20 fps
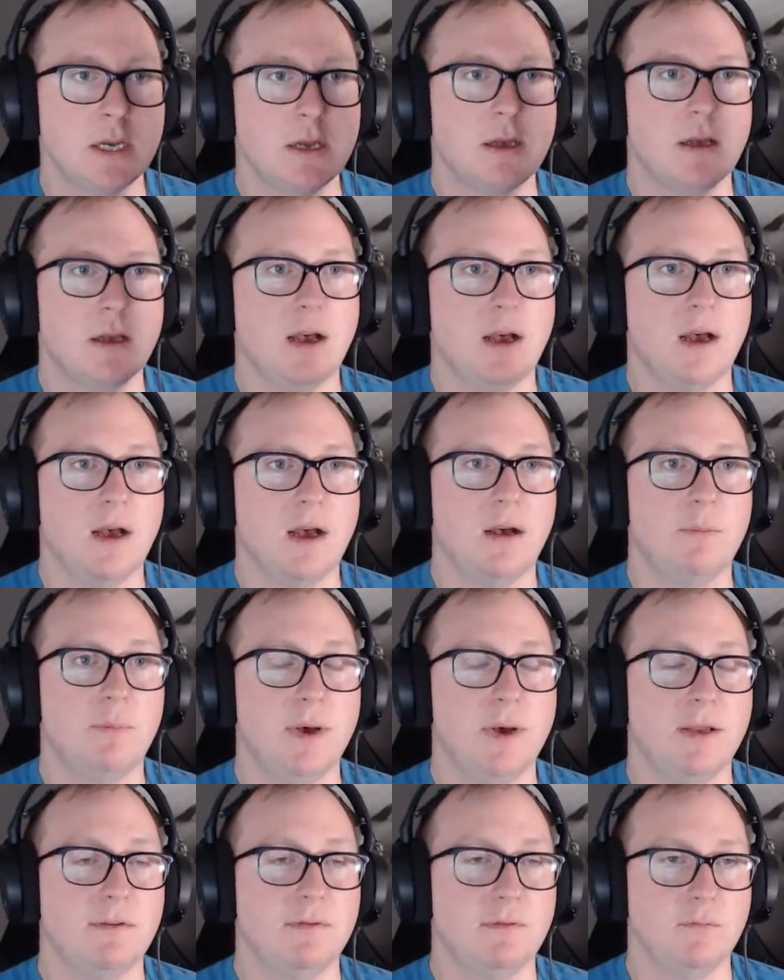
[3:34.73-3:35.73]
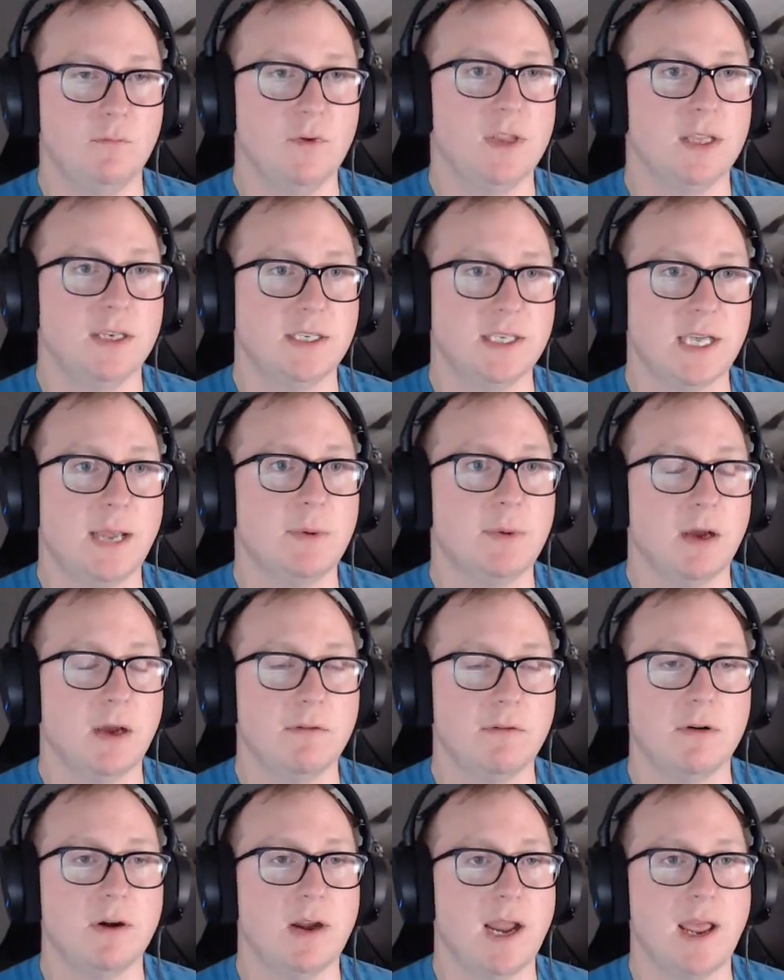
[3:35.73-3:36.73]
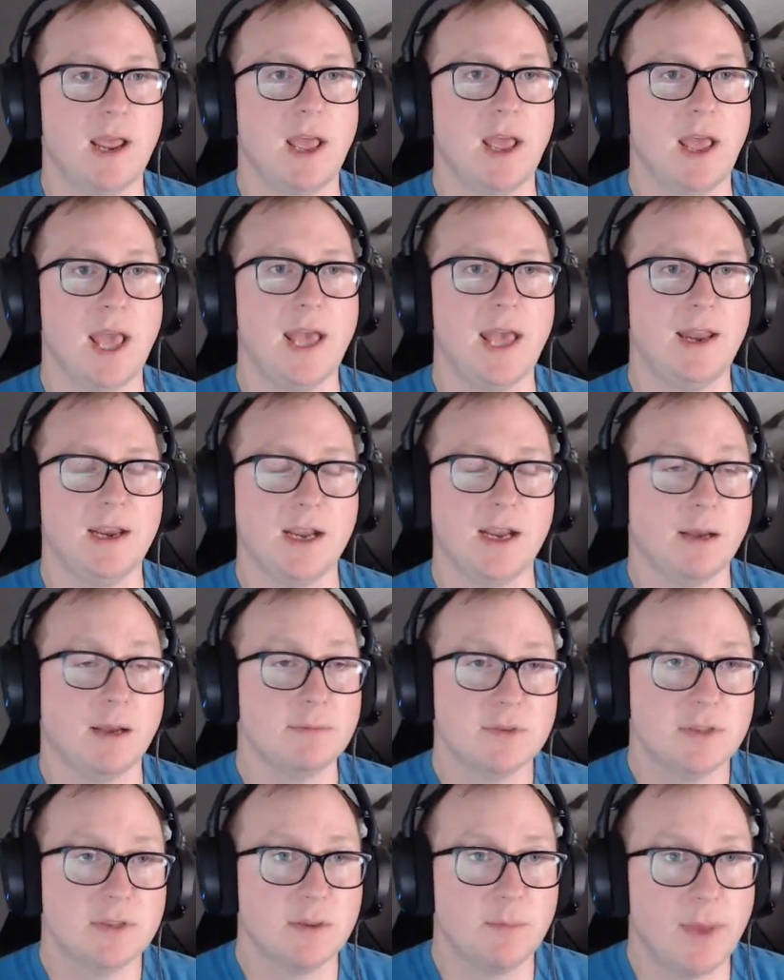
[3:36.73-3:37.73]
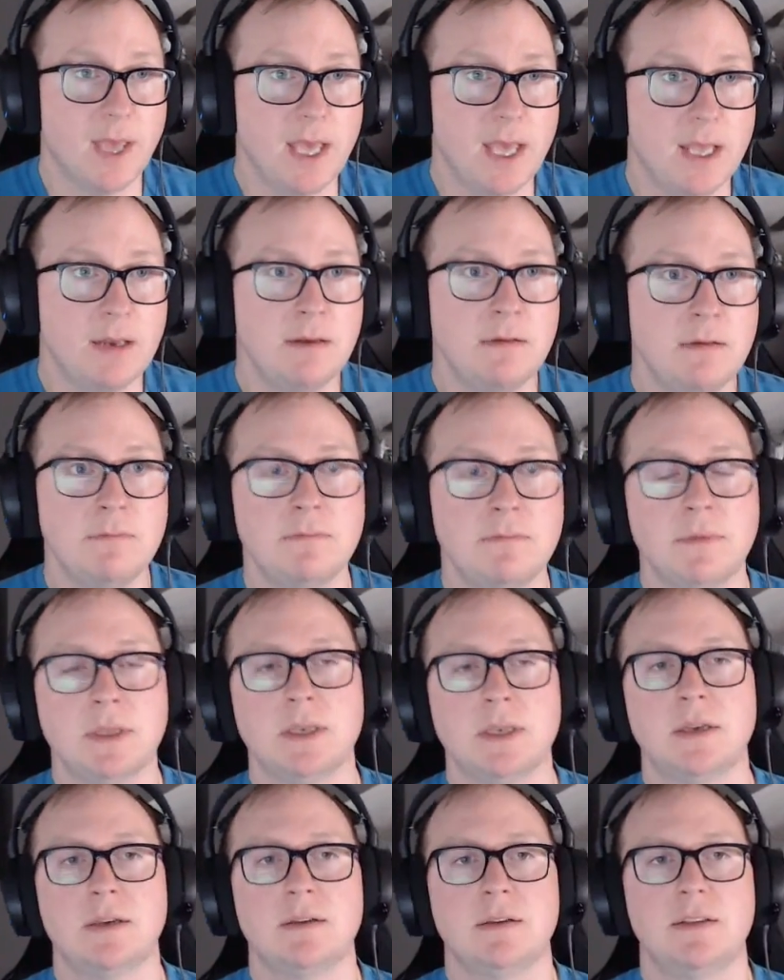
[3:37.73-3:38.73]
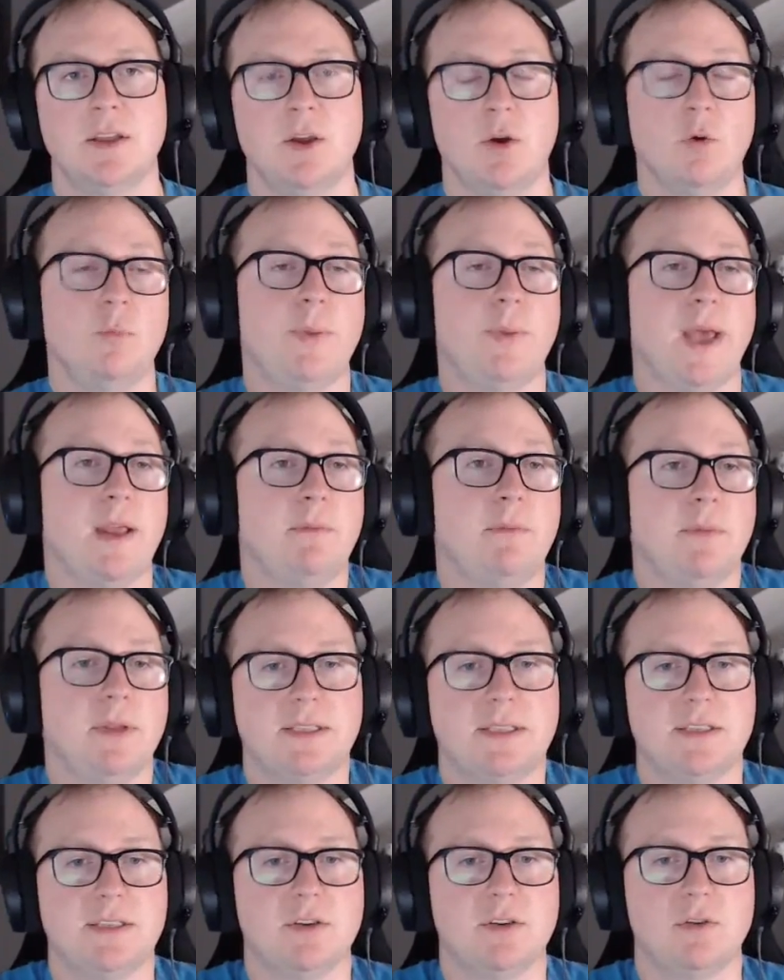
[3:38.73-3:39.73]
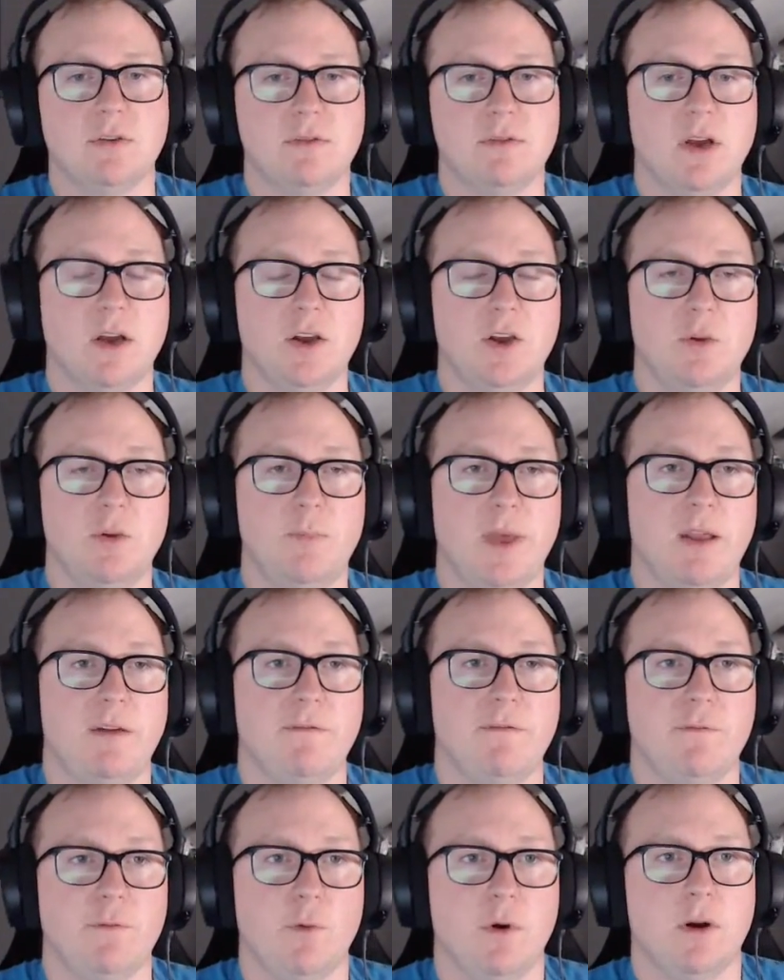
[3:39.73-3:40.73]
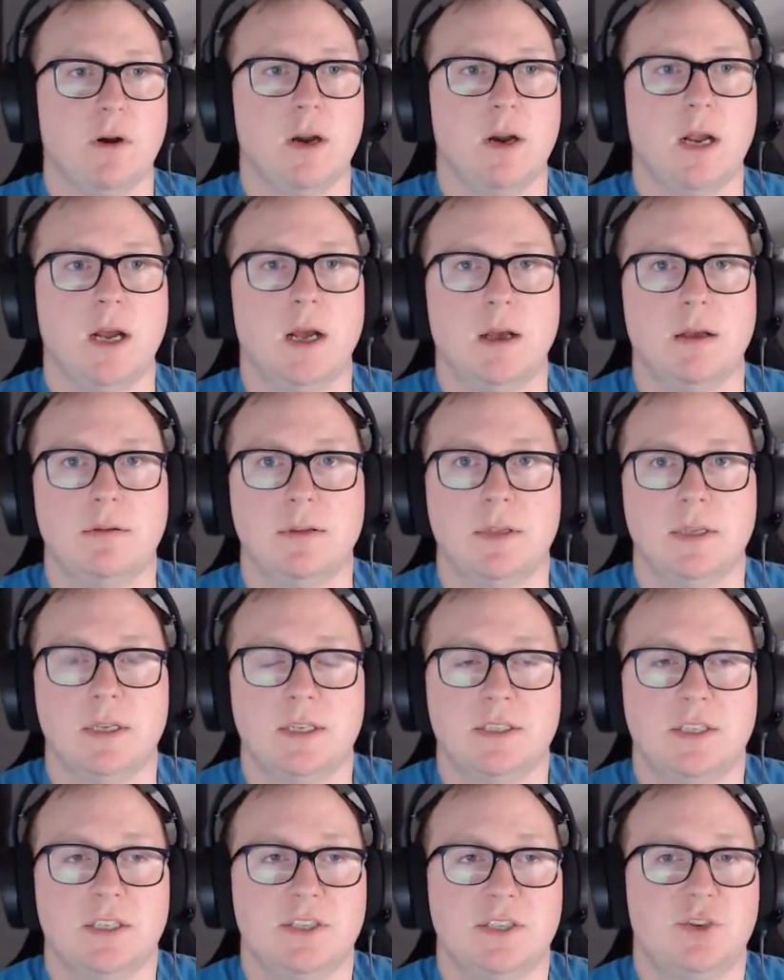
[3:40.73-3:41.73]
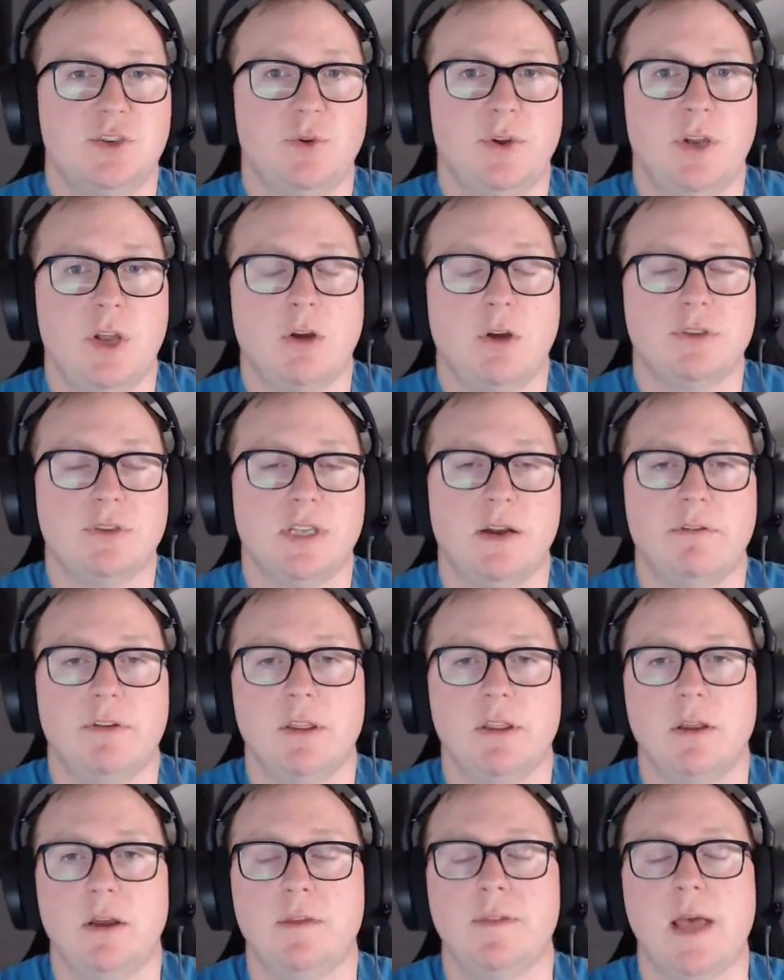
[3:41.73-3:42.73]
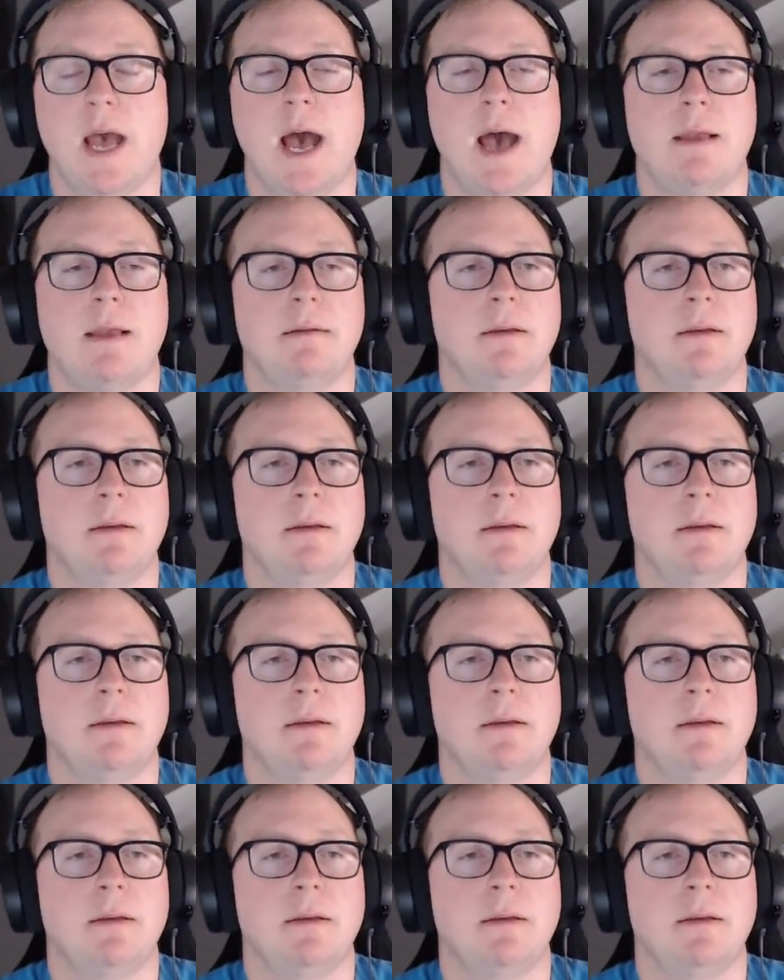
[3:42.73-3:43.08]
but with a type cover, and it comes with the pen, the old pen, but still a good pen for just doing notes and everything like that.